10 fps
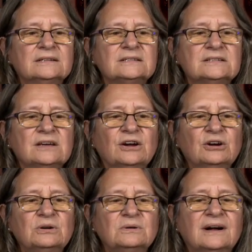
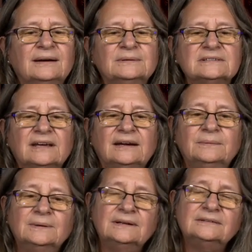So I was like,
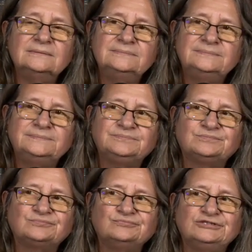well,
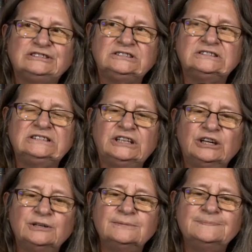
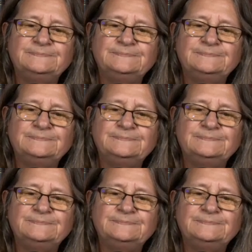I